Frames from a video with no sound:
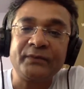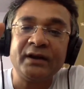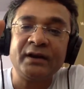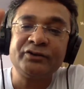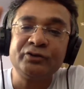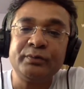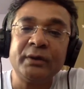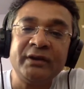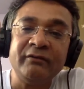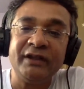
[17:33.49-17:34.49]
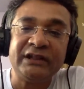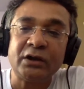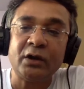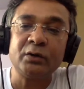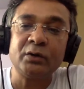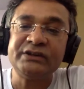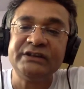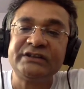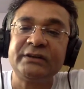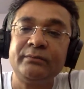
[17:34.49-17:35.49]
uh, superbly well thought out
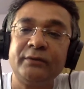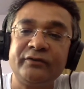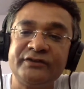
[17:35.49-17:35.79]
system of